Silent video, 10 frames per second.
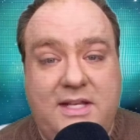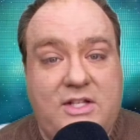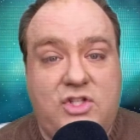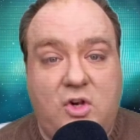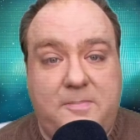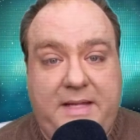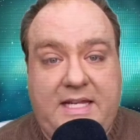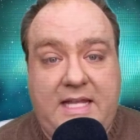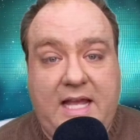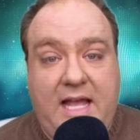digital
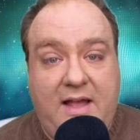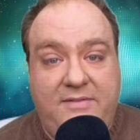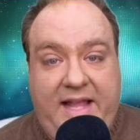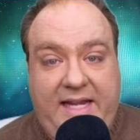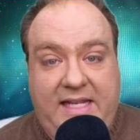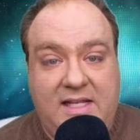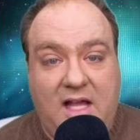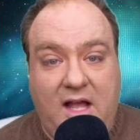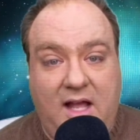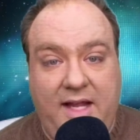media of any
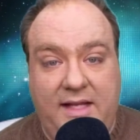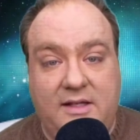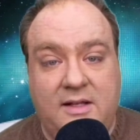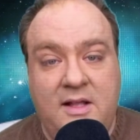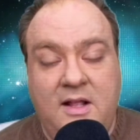kind.